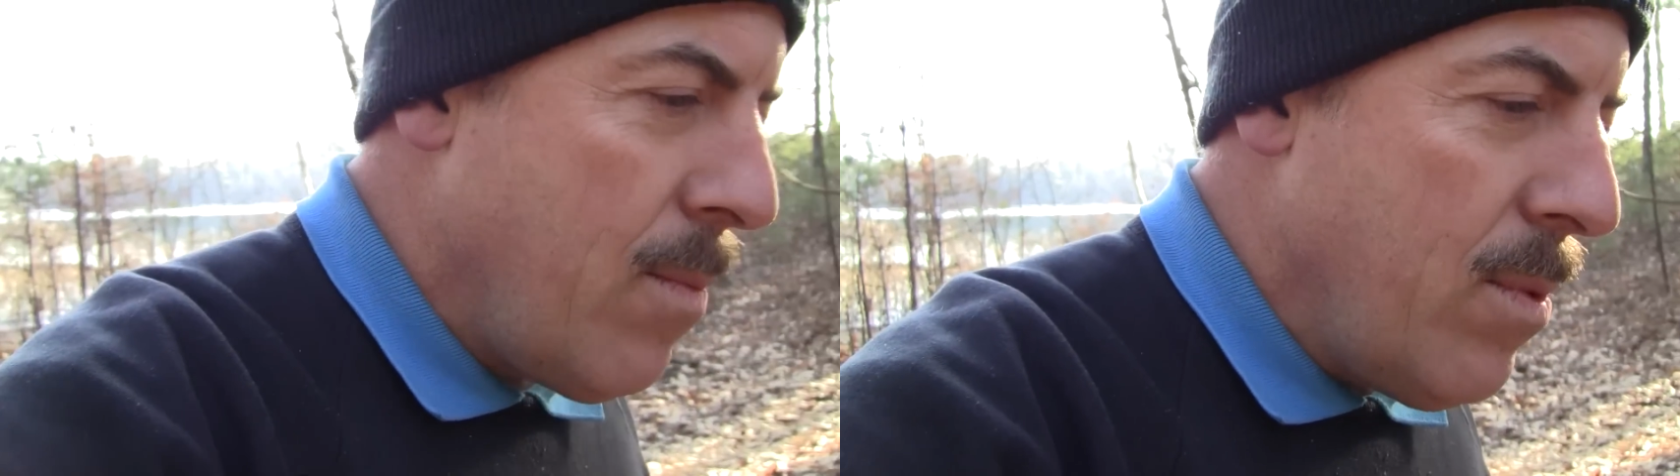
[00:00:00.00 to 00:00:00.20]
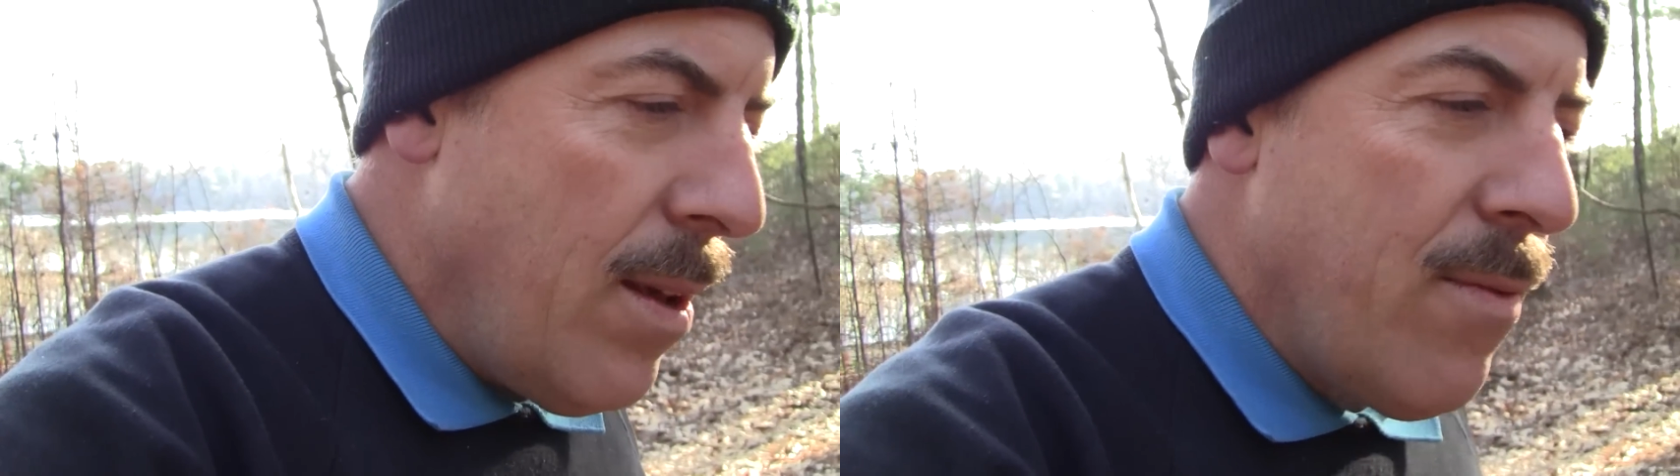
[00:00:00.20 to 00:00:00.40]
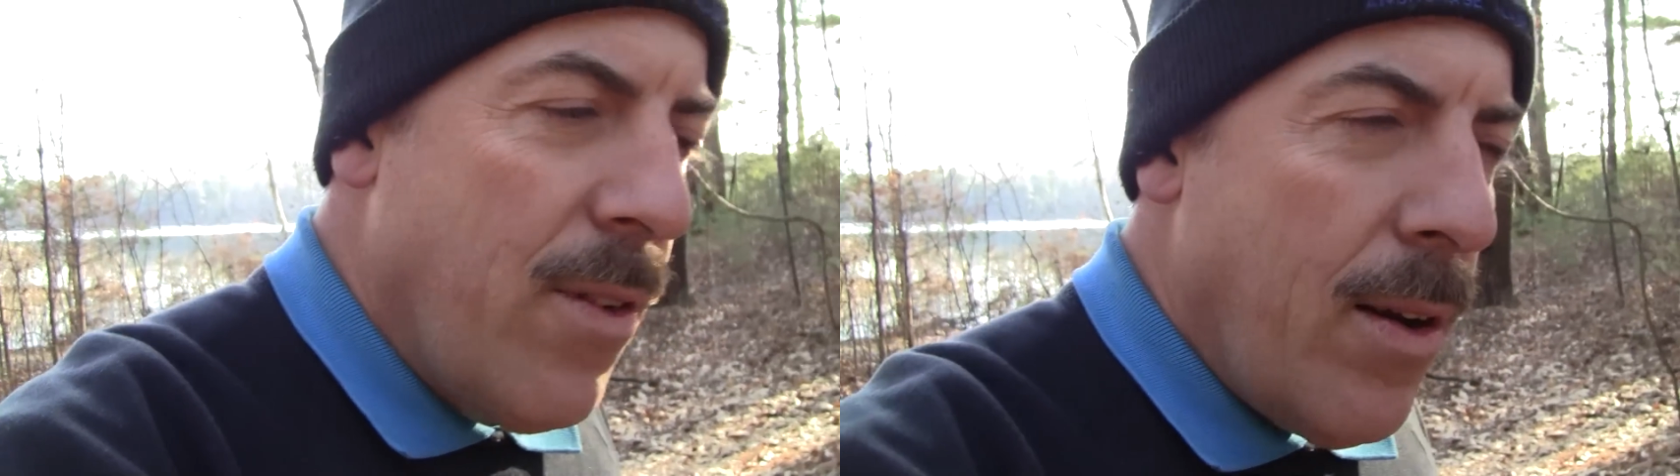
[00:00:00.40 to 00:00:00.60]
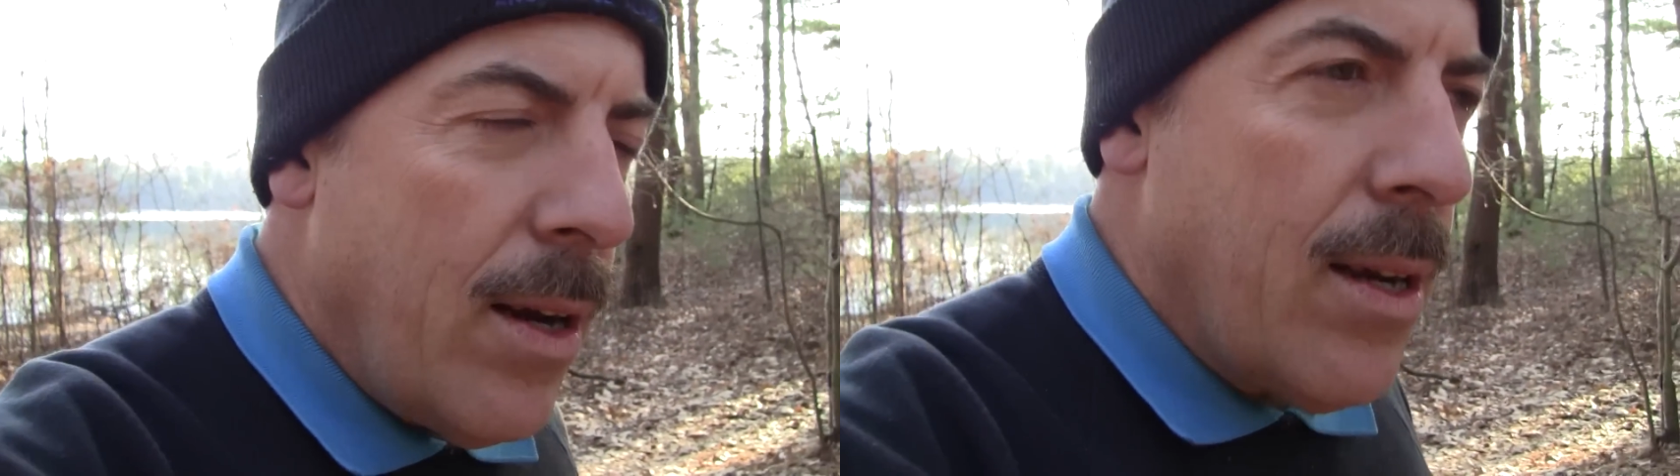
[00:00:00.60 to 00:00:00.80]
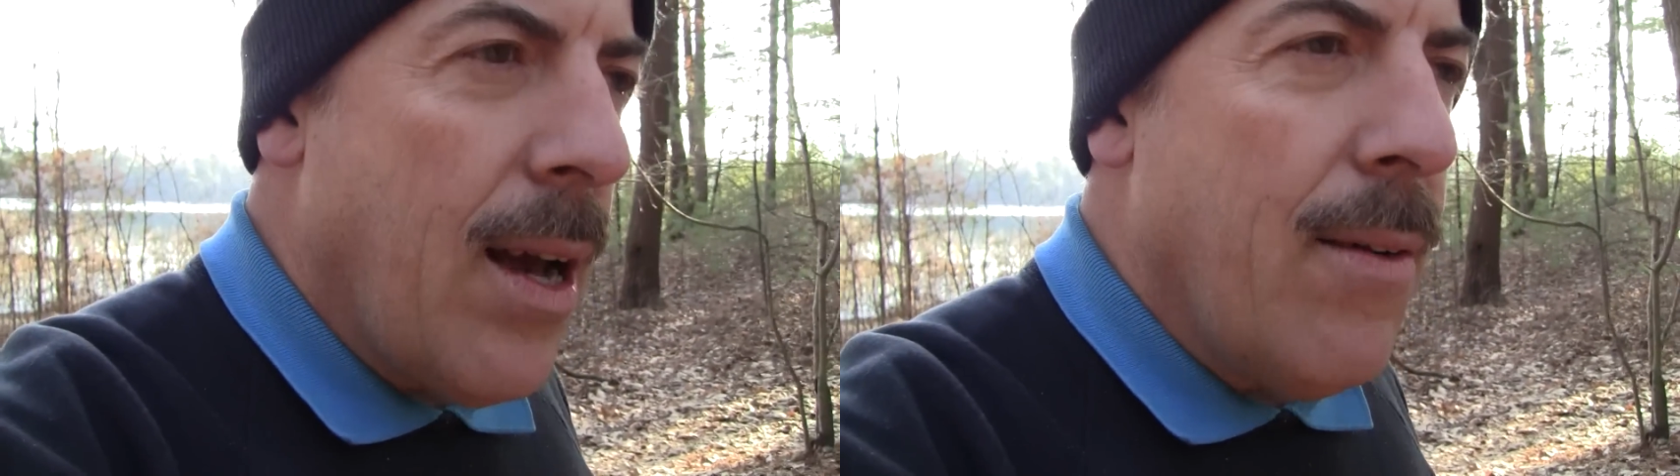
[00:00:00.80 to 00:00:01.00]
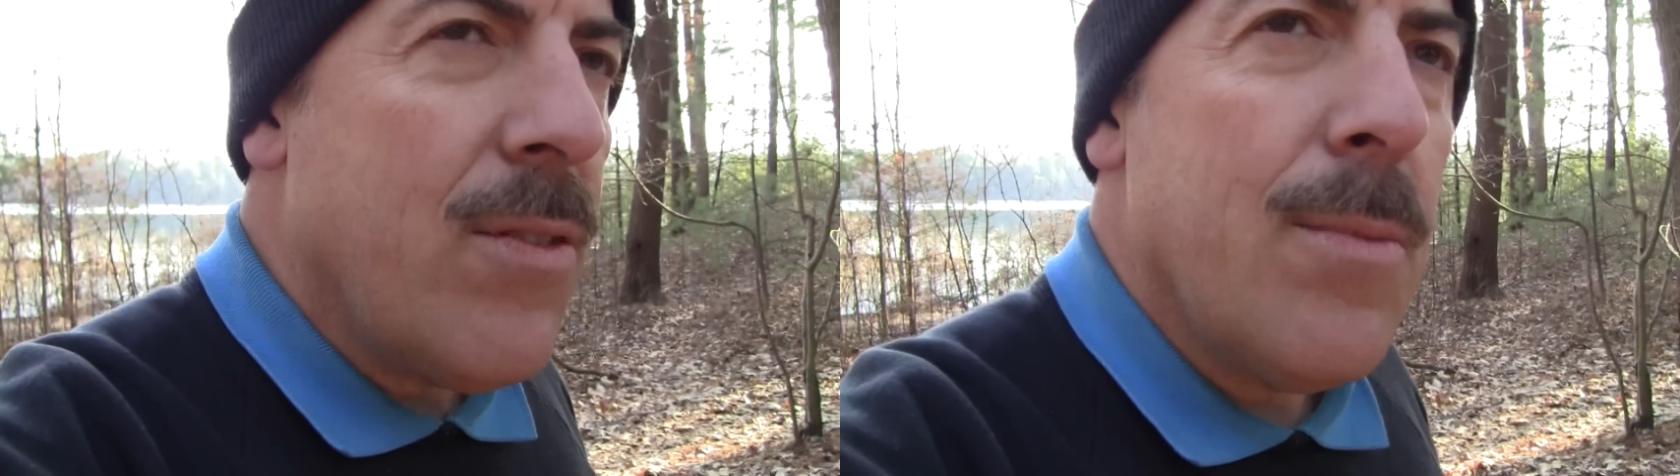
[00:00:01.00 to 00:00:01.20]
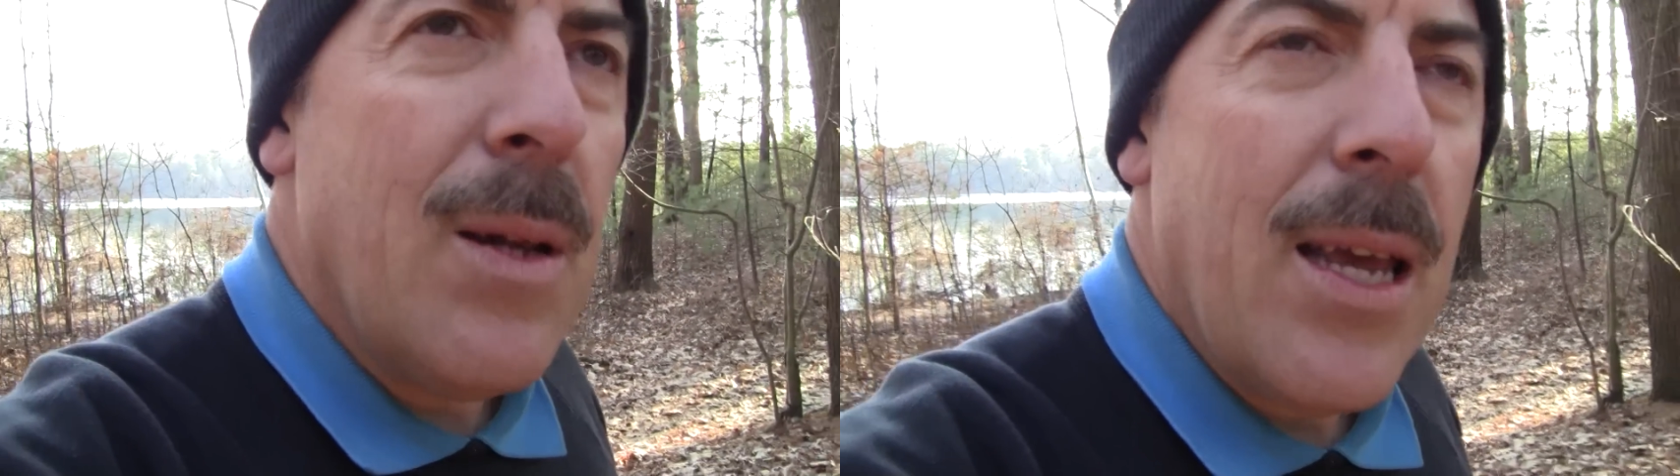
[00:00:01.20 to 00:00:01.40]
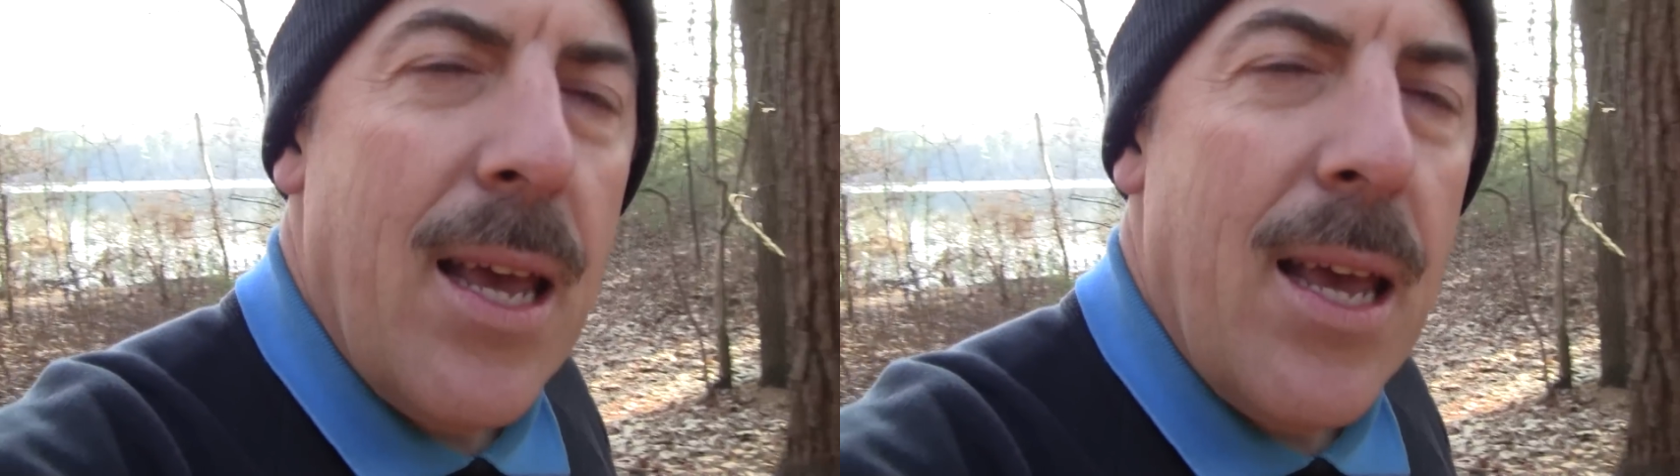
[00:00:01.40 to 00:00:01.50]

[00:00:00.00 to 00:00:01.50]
live very comfortably